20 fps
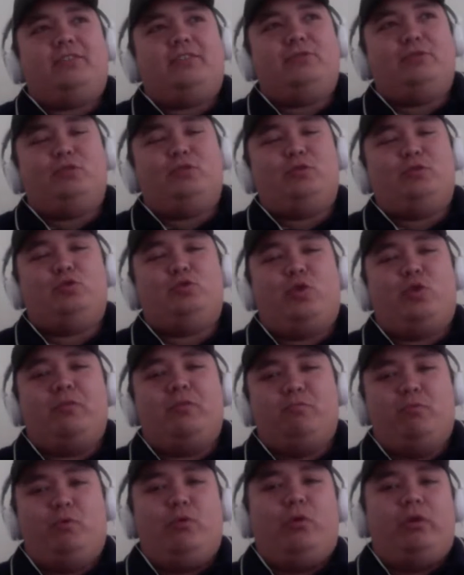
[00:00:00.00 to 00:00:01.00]
enjoy
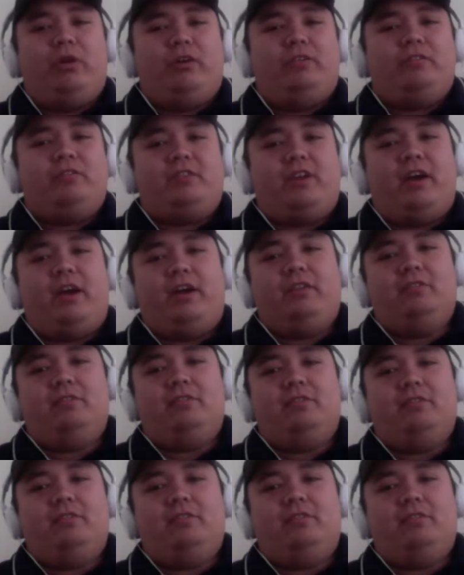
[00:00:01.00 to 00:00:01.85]
more kinds of